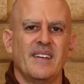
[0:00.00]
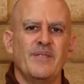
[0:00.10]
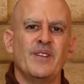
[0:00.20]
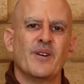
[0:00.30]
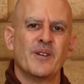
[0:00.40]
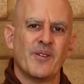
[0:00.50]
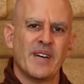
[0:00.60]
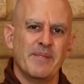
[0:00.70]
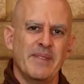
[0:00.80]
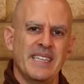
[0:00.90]
If you don't know
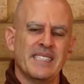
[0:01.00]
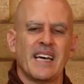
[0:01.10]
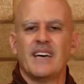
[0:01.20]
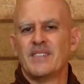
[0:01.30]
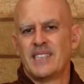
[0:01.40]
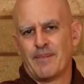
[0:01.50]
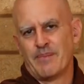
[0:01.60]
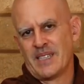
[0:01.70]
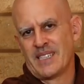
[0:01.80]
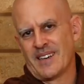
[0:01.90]
what it means, I have a
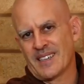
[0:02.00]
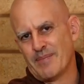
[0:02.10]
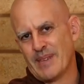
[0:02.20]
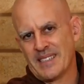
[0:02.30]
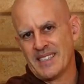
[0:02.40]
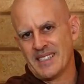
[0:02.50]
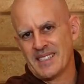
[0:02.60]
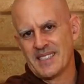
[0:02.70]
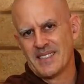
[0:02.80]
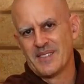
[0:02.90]
Dhamma talk about
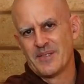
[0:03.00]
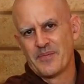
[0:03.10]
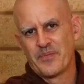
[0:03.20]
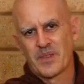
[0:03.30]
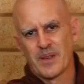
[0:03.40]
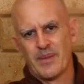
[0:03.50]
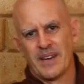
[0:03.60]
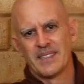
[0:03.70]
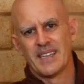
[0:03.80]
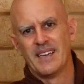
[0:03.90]
this,
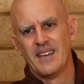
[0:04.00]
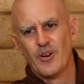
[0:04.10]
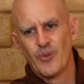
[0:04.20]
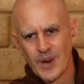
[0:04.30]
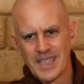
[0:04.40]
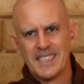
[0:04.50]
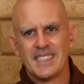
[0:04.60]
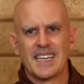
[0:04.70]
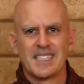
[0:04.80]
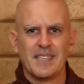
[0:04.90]
about what
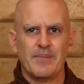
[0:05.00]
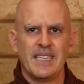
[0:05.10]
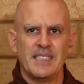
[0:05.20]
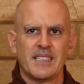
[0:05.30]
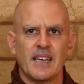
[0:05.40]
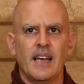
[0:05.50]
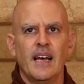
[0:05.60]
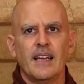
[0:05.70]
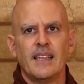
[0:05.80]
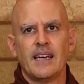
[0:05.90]
this actually means.
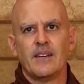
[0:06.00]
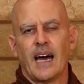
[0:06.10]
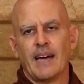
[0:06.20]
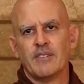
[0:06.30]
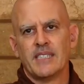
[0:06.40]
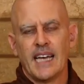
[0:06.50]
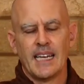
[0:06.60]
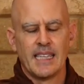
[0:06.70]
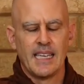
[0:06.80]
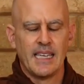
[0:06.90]
And then I will
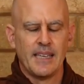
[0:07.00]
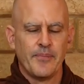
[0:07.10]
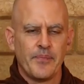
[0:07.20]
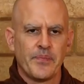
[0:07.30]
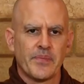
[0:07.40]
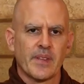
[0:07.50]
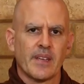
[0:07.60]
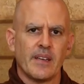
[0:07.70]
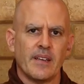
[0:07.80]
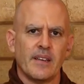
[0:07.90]
chant the
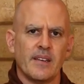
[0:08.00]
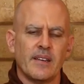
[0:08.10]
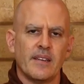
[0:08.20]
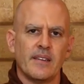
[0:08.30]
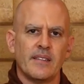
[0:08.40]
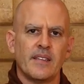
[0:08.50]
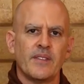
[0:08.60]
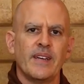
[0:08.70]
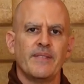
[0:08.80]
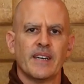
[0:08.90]

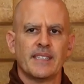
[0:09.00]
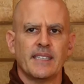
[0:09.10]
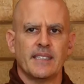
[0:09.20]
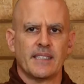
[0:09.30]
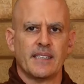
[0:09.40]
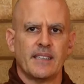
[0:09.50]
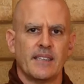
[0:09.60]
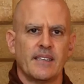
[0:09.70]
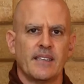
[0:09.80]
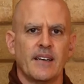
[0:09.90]
three verses
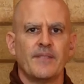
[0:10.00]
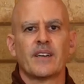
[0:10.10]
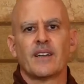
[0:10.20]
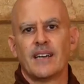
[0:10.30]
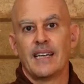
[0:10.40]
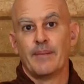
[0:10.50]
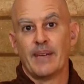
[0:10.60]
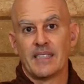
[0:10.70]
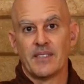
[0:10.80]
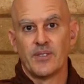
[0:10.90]
of the Karaniya
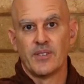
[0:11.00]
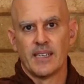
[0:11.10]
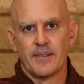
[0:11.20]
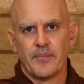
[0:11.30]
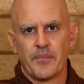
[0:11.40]
Metta Sutta.